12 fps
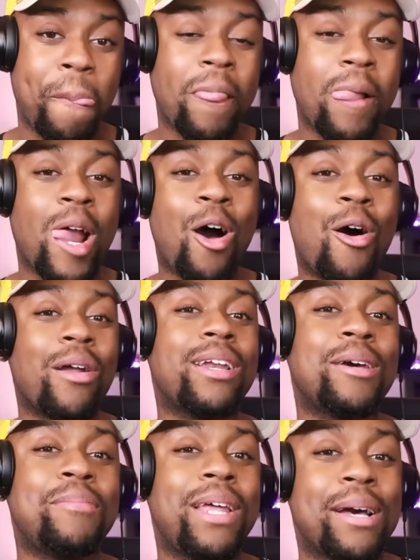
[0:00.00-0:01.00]
holding
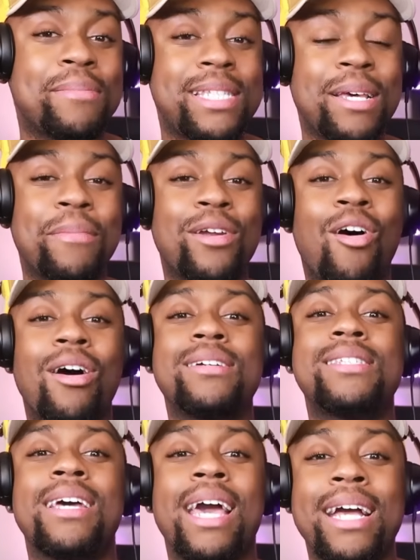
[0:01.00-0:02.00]
them damn seminars
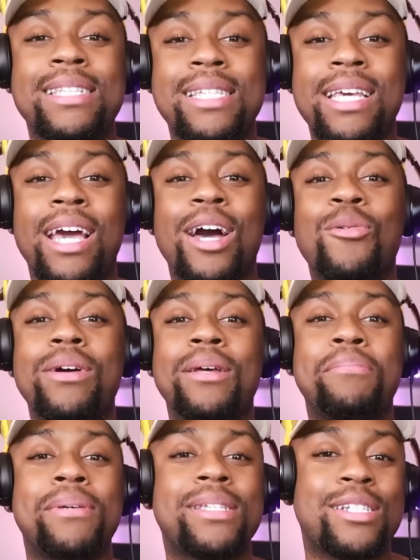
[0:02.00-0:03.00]
in ATL with them
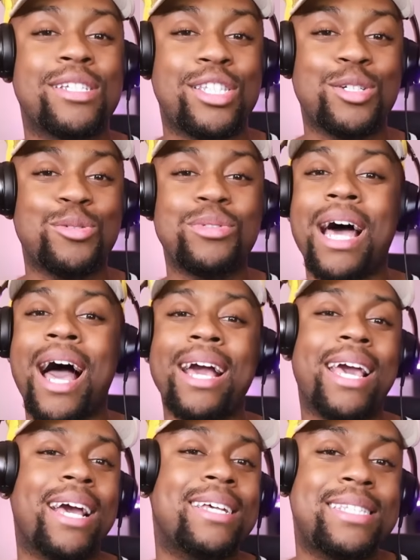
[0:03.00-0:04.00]
business suits. I
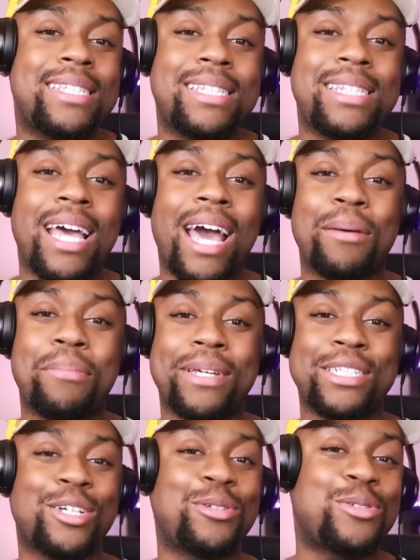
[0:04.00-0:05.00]
can't stand a bitch
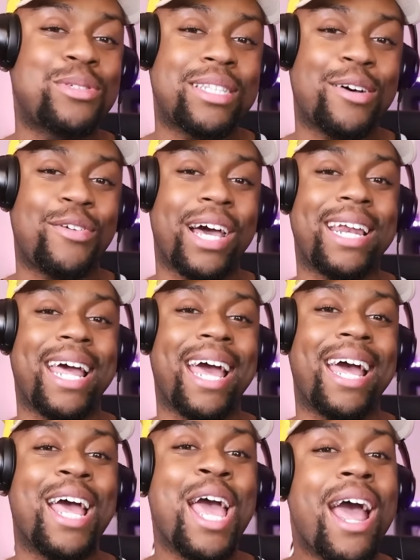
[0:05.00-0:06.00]
who do stuff like that.
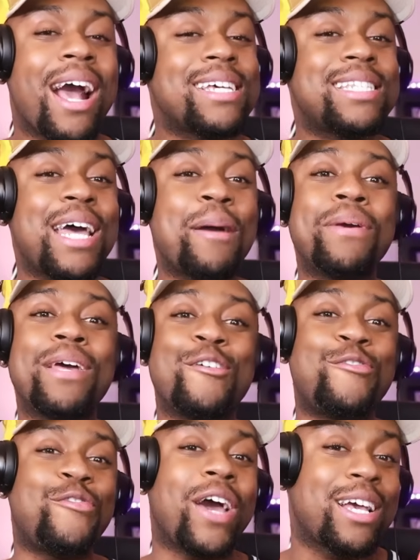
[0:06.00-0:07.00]
Cause them be the
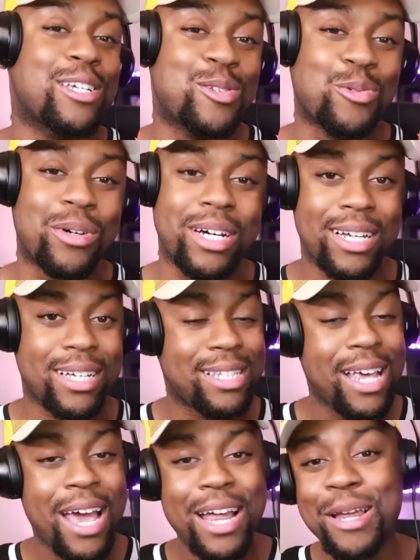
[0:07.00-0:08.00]
fakest ones.
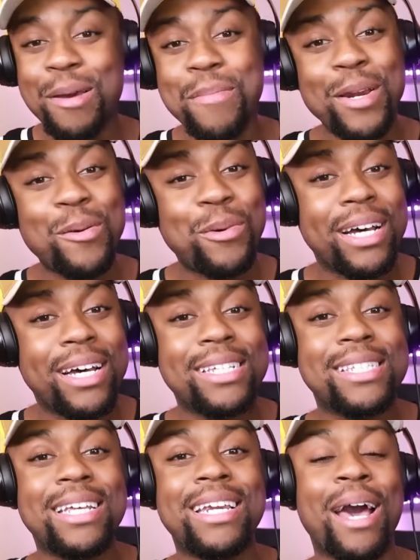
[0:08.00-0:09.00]
Them be the ones
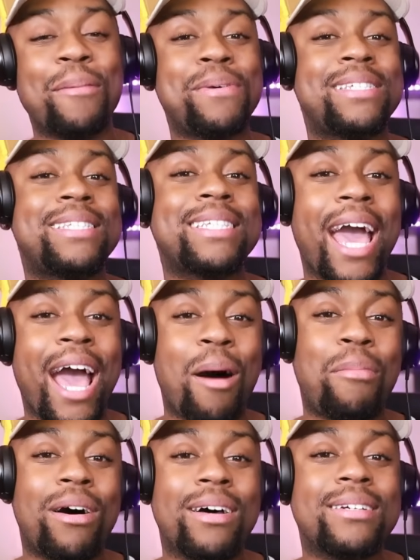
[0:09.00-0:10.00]
that be
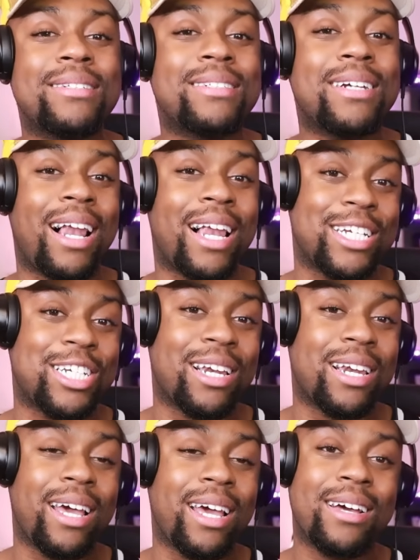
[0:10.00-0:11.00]
scamming,
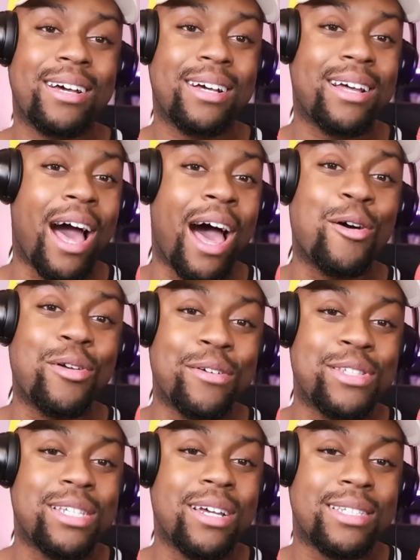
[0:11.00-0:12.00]
allegedly. I don't know if
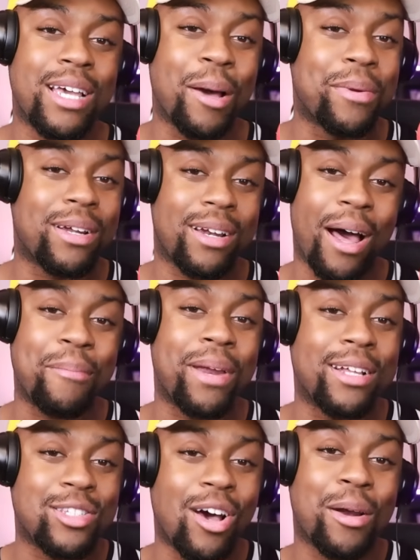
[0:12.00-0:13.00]
Sierra's scamming or not. I'm not
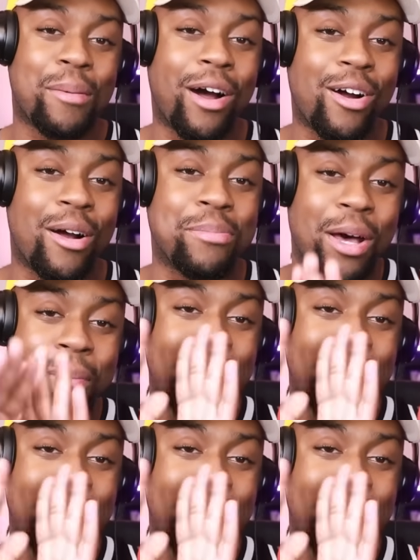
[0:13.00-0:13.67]
talking about her. I'm talking about in